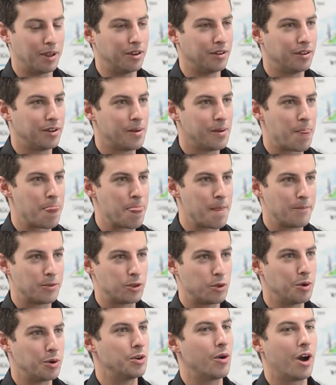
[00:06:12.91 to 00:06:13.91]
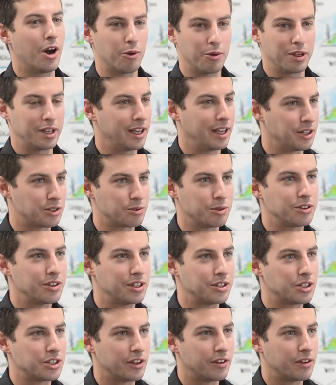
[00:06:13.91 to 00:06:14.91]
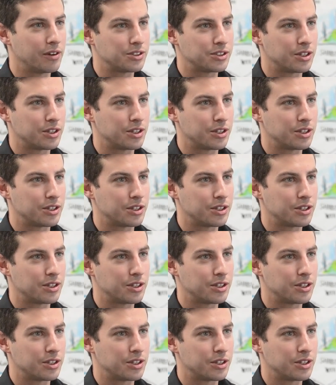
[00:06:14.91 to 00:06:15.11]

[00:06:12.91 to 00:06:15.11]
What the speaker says: And do we know how to engage with each other?